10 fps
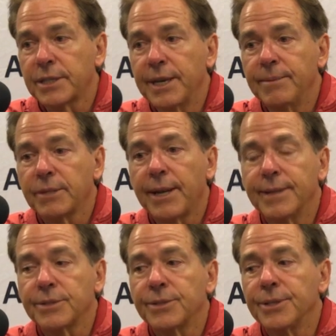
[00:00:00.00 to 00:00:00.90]
games
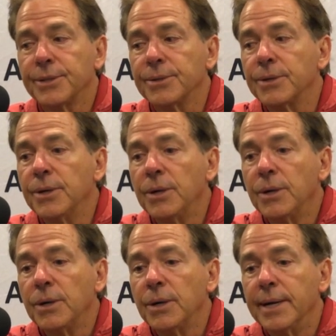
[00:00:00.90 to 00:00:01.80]
last year
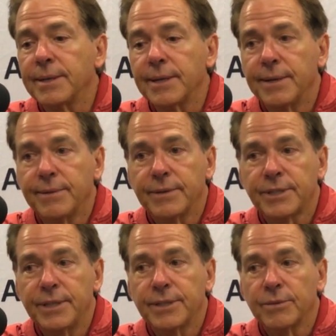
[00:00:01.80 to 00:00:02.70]
at the end of the
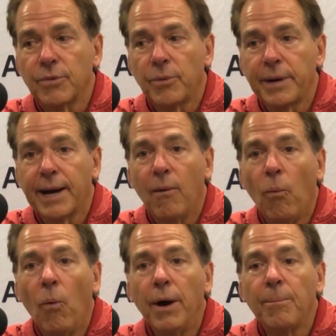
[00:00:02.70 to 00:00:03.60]
season where we got
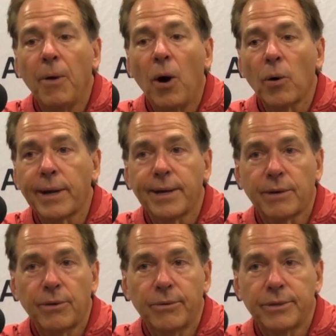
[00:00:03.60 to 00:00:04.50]
one ball
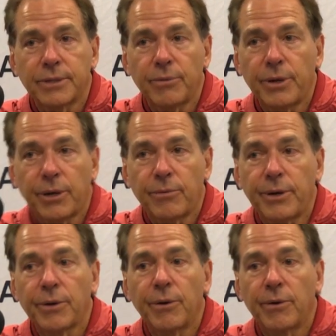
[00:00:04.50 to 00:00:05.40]
kicked to us that we could
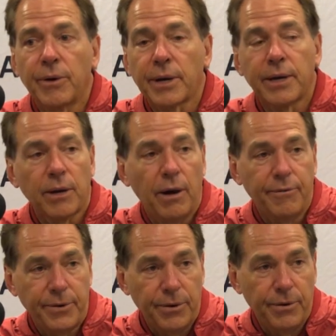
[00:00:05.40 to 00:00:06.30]
return on a kickoff
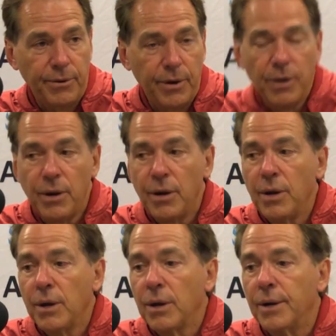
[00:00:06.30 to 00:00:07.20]
return.
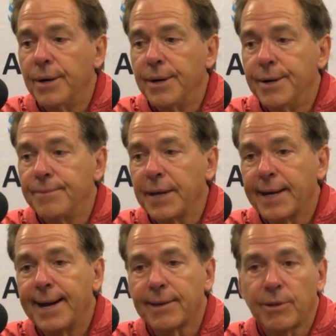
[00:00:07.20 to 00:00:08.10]
They
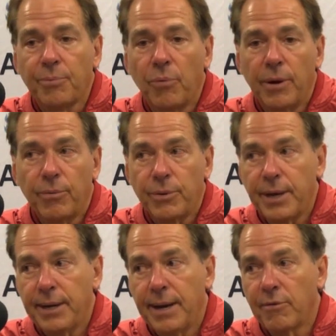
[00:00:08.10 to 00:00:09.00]
got to the point where
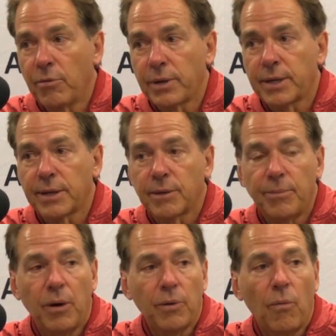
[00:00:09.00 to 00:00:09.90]
they never would kick the
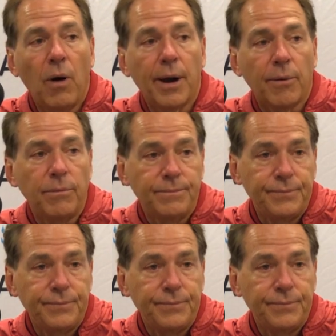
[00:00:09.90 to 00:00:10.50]
ball to Waddle.